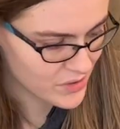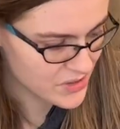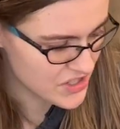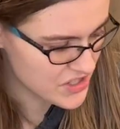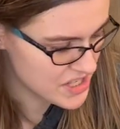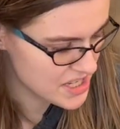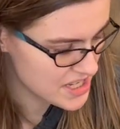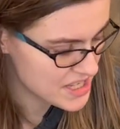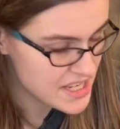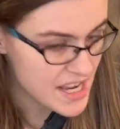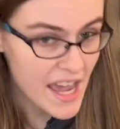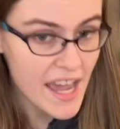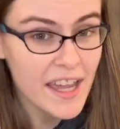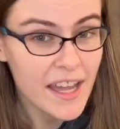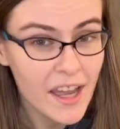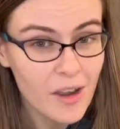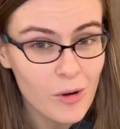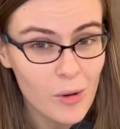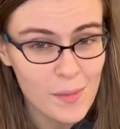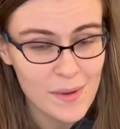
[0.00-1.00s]
So today,
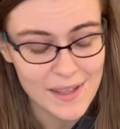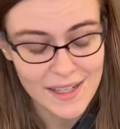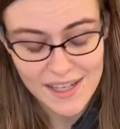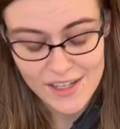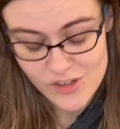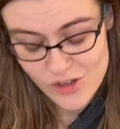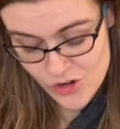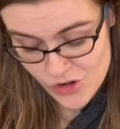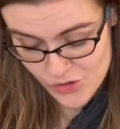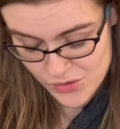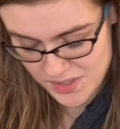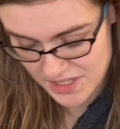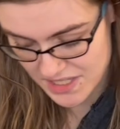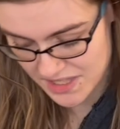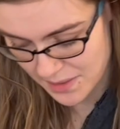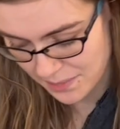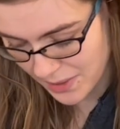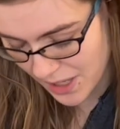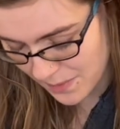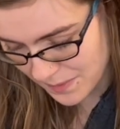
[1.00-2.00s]
I will be introducing
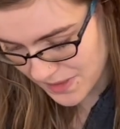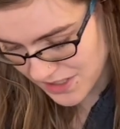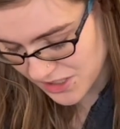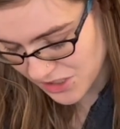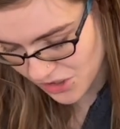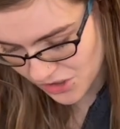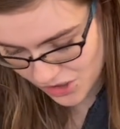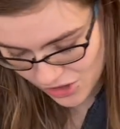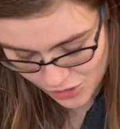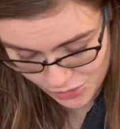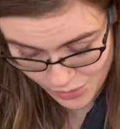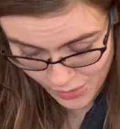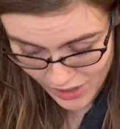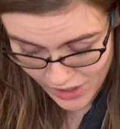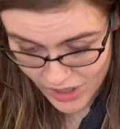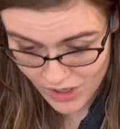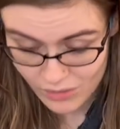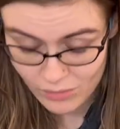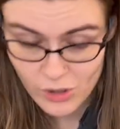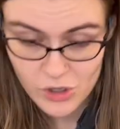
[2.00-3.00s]
the puppies to you.
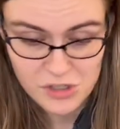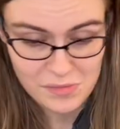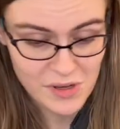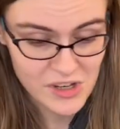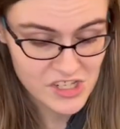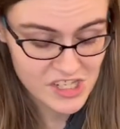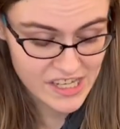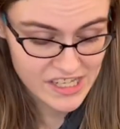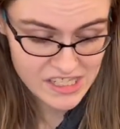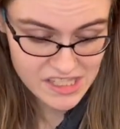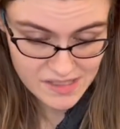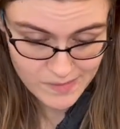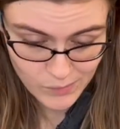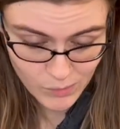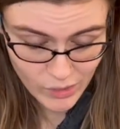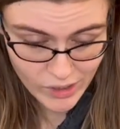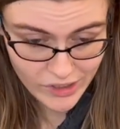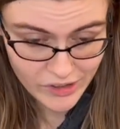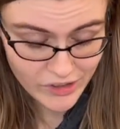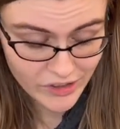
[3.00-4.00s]
Rosemary's getting some
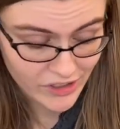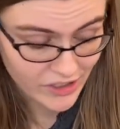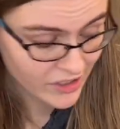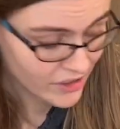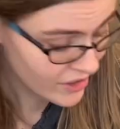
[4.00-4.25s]
water.